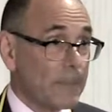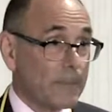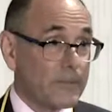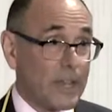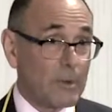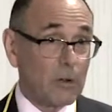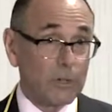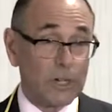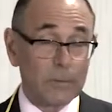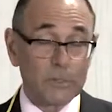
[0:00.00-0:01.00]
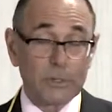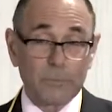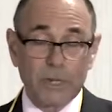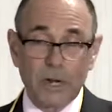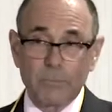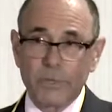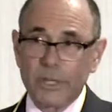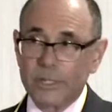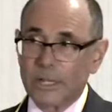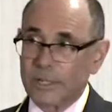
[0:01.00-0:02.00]
same outcomes. The
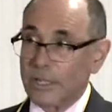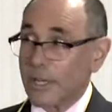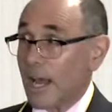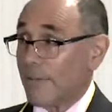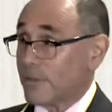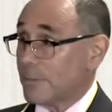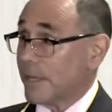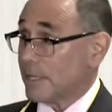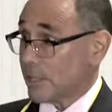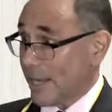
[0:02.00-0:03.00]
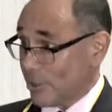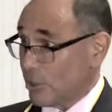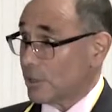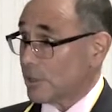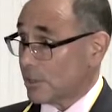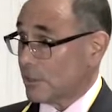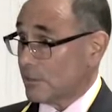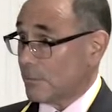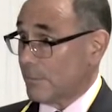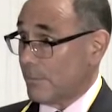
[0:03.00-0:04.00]
PRP does it in half as many sessions,
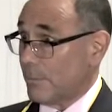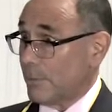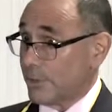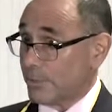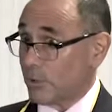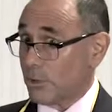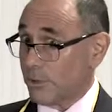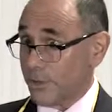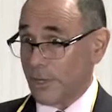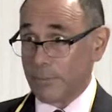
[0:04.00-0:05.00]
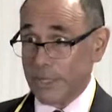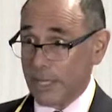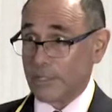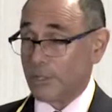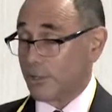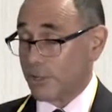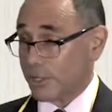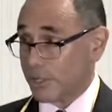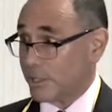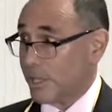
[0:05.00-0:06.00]
but the prolotherapy gets there
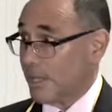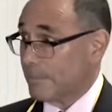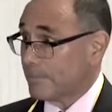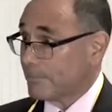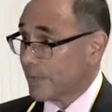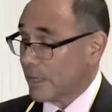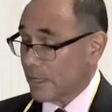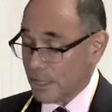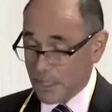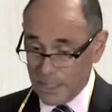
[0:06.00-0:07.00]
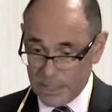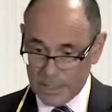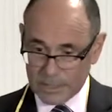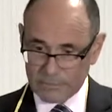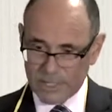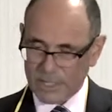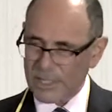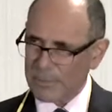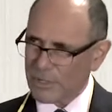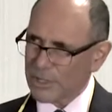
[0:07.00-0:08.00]
just the same.
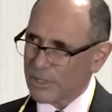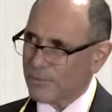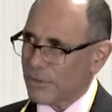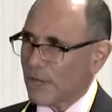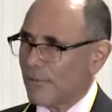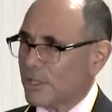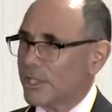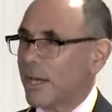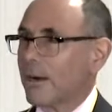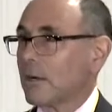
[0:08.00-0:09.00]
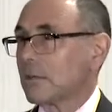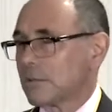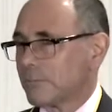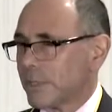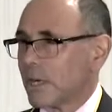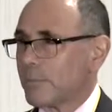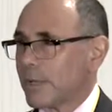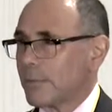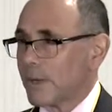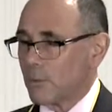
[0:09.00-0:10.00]
Exception if you have a tear.
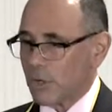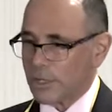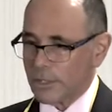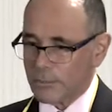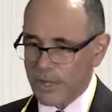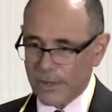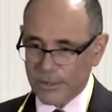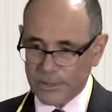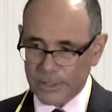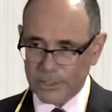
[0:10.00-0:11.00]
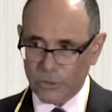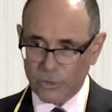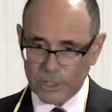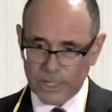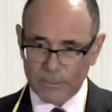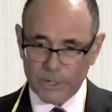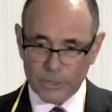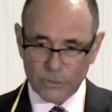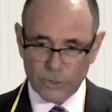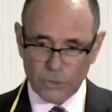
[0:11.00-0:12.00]
PRP might work a little better, a torn
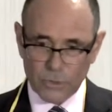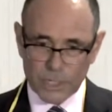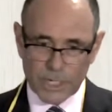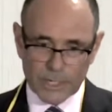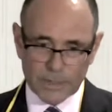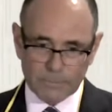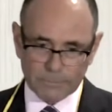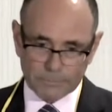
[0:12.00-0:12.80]
ligament or a torn tendon.